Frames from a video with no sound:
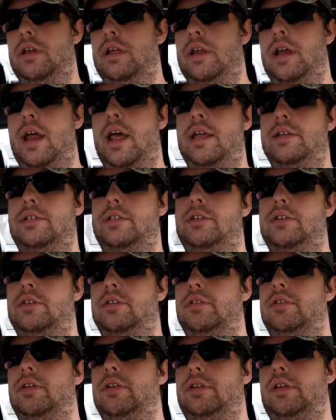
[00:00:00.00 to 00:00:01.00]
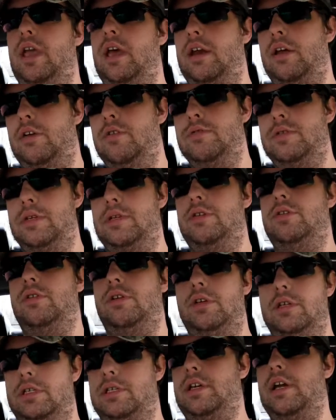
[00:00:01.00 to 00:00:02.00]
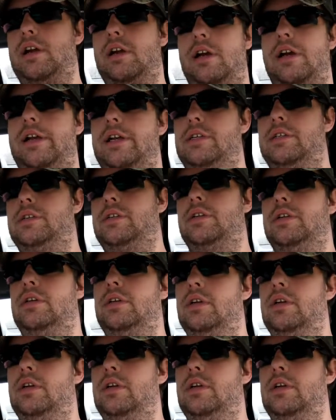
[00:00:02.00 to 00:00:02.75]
it kind of goes into hysteresis,